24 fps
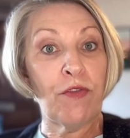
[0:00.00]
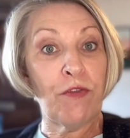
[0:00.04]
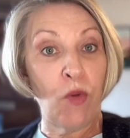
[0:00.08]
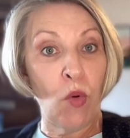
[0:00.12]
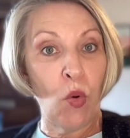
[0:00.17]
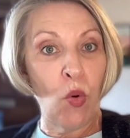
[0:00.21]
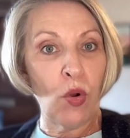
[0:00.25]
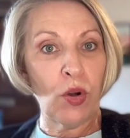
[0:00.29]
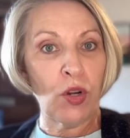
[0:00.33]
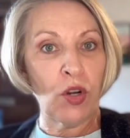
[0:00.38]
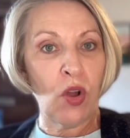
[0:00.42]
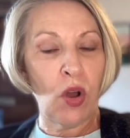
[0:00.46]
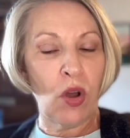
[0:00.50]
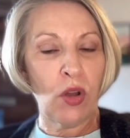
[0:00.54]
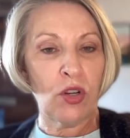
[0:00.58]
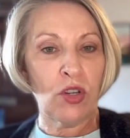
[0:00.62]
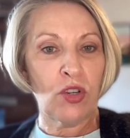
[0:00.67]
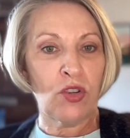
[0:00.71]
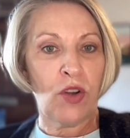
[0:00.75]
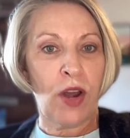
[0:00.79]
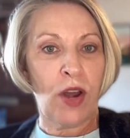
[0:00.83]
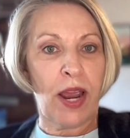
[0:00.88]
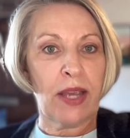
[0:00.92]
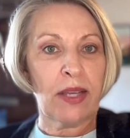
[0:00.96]
forward
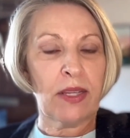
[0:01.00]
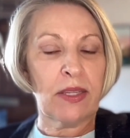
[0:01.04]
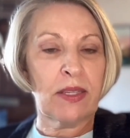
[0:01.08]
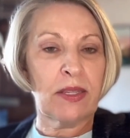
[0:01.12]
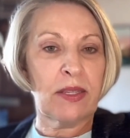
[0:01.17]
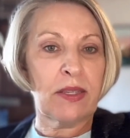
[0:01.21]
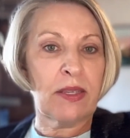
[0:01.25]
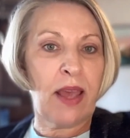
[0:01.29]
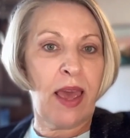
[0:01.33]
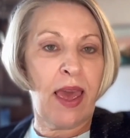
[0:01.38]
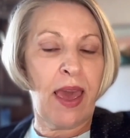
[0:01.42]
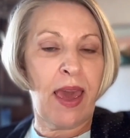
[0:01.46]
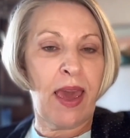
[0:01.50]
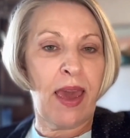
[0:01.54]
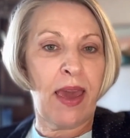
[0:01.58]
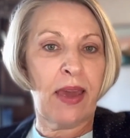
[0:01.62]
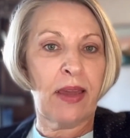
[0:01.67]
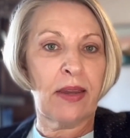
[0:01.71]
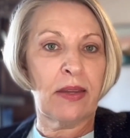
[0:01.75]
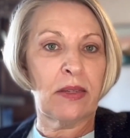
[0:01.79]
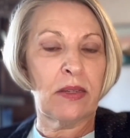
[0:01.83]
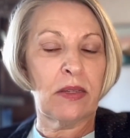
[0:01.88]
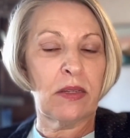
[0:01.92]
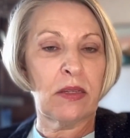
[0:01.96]
contracts
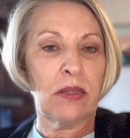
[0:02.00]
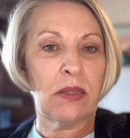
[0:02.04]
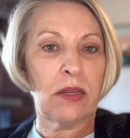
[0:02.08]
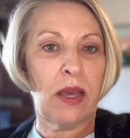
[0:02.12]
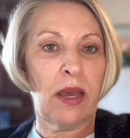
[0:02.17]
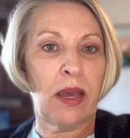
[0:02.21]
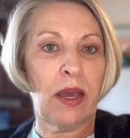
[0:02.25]
and